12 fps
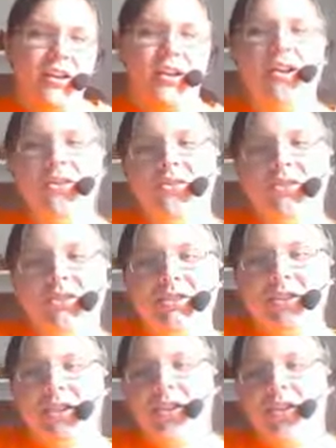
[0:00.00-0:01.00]
Oh,
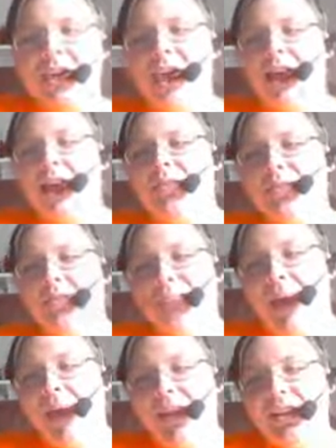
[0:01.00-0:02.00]
so I'm the
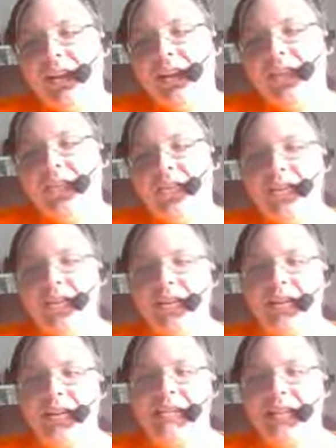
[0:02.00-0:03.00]
bad girl,
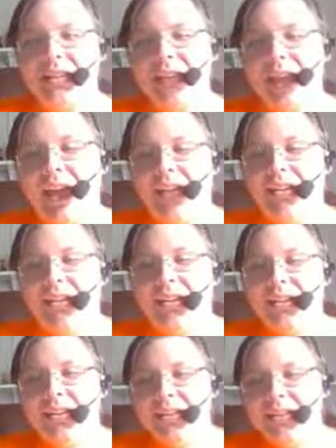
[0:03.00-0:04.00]
isn't that?
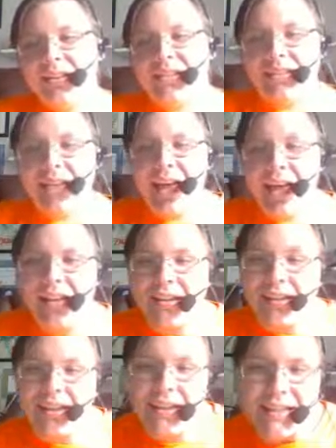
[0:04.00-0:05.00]
Is that
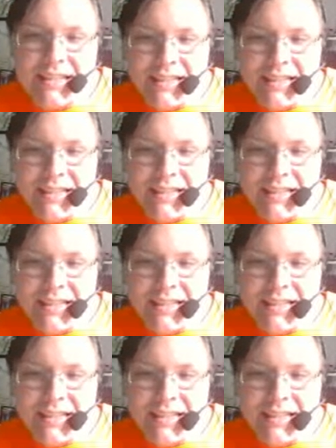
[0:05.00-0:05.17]
it?